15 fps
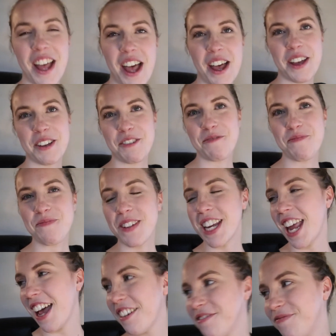But
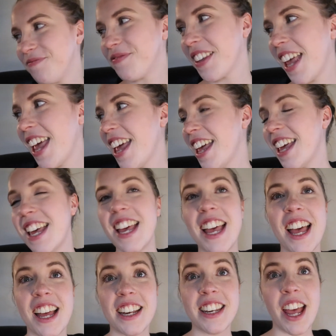yeah.
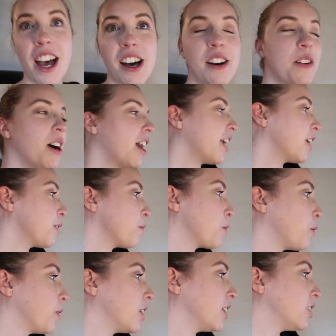Now I'm
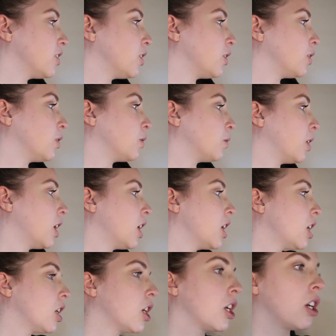going to
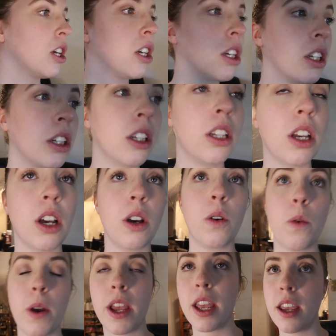
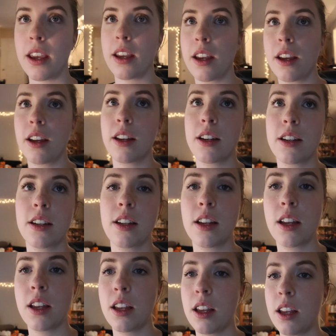go and,
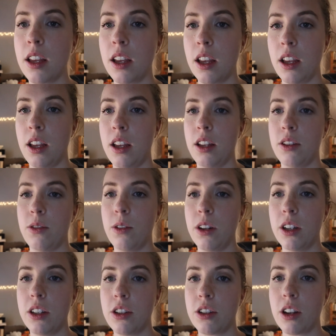sorry,
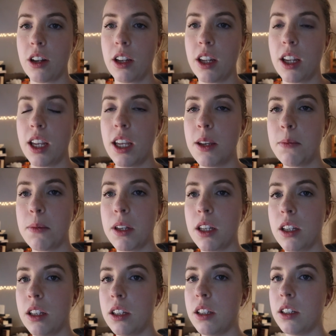I just got an
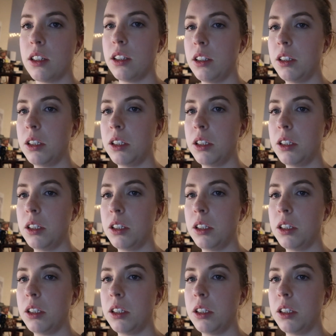email.